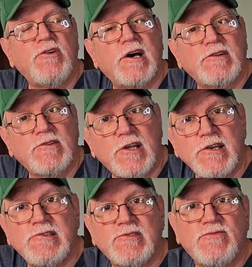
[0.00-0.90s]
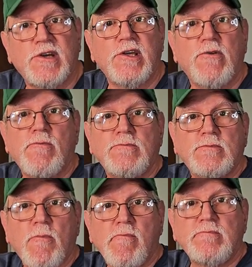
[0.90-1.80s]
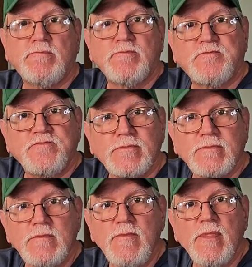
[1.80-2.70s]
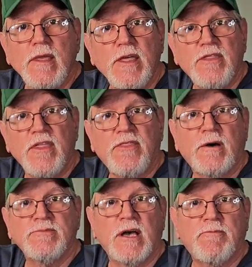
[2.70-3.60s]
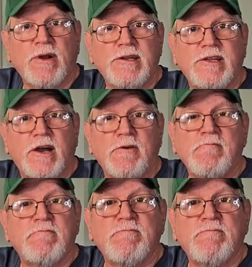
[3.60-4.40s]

you guys like this video, hit that thumbs up right there.